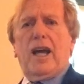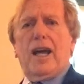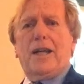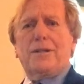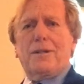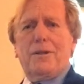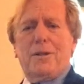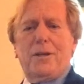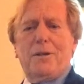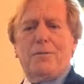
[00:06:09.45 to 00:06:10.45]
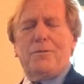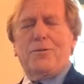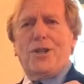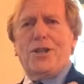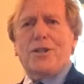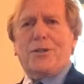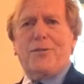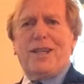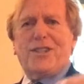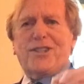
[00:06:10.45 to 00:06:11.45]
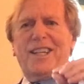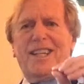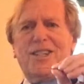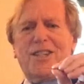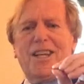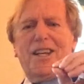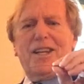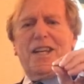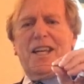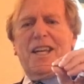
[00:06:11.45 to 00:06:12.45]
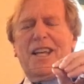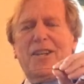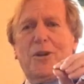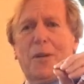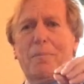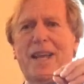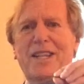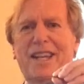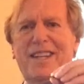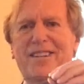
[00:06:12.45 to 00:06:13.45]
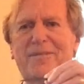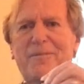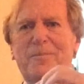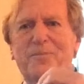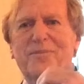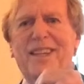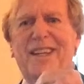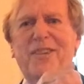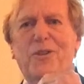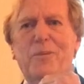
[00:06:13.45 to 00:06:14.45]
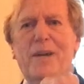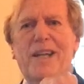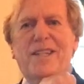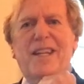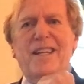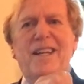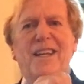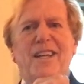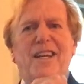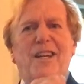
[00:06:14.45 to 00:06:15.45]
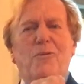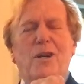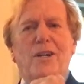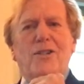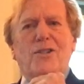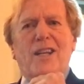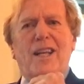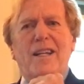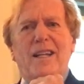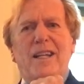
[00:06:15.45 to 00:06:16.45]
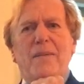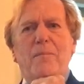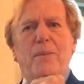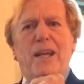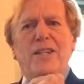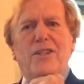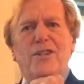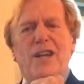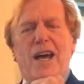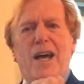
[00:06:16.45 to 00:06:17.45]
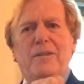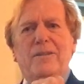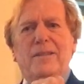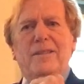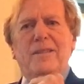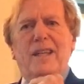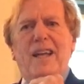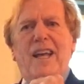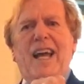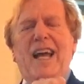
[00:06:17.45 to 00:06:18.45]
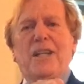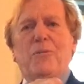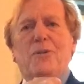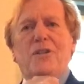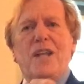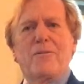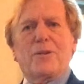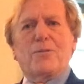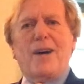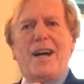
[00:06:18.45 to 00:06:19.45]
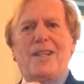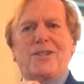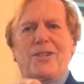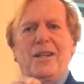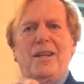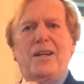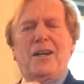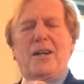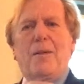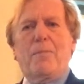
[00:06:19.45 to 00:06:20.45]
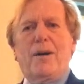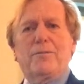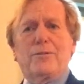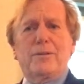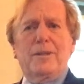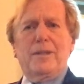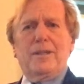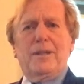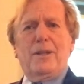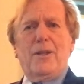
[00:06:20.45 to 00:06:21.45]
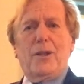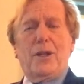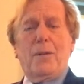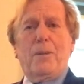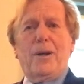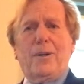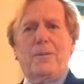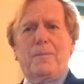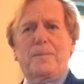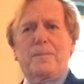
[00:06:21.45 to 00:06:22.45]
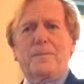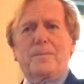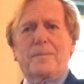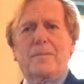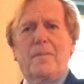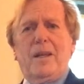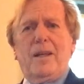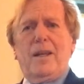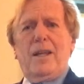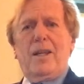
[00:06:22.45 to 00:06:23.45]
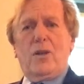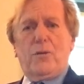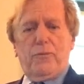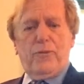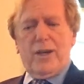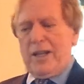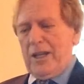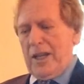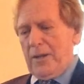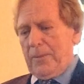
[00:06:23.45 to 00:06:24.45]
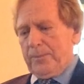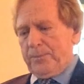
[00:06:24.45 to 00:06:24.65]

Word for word: And the genius of this is you can bend it. You bend it and where it's slightly bent down, and it will never rise above the lapel. Look very neat.